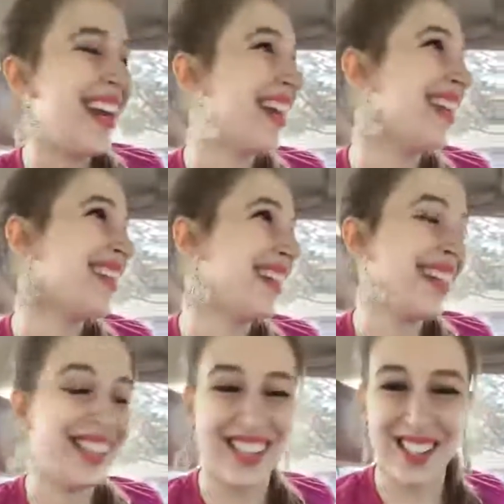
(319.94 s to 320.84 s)
And
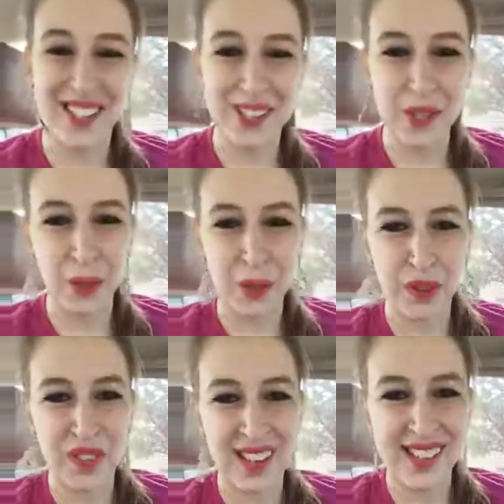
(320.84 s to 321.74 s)
he also has worked
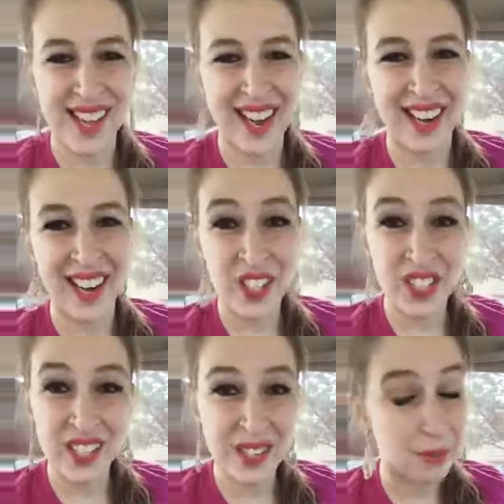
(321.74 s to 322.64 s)
with Vanessa Ann
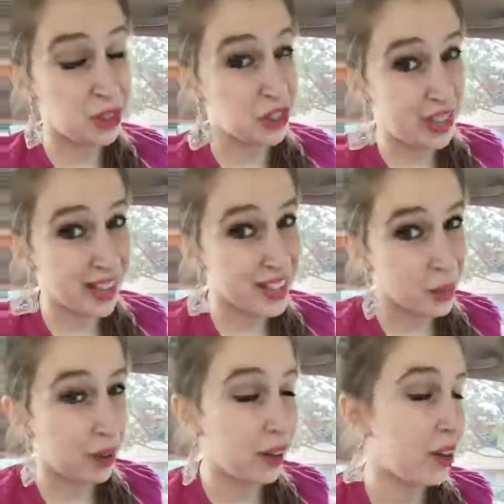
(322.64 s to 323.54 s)
Hudges. I'm sure you guys
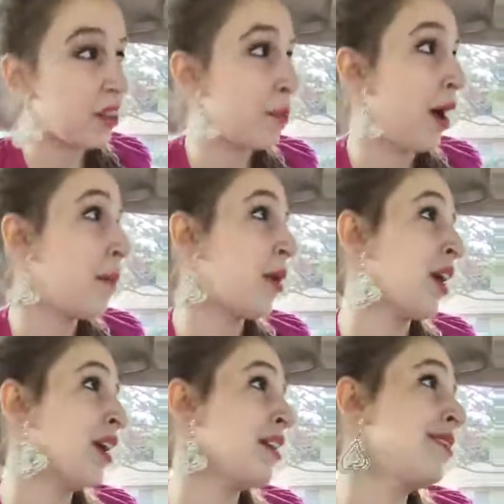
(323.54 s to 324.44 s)
know her, the pop
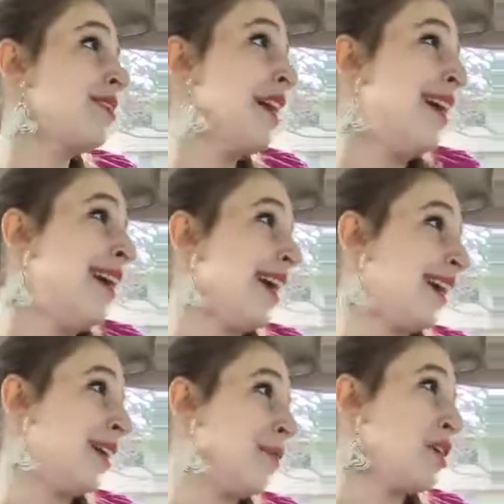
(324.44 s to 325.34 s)
artist.
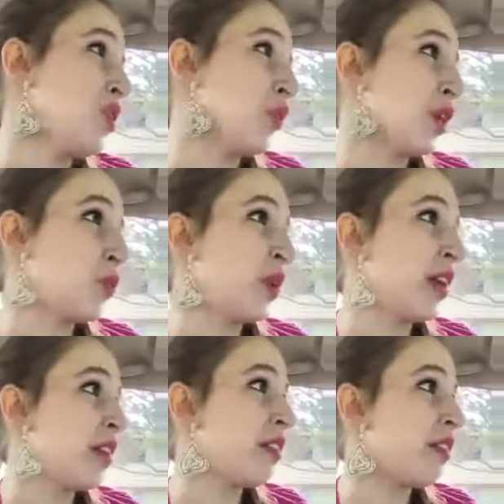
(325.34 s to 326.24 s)
He's worked
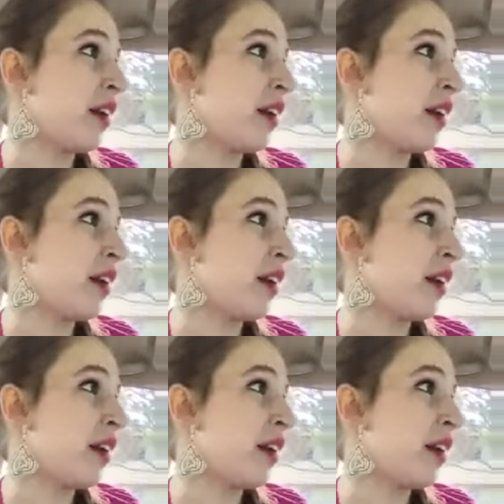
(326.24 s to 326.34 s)
with,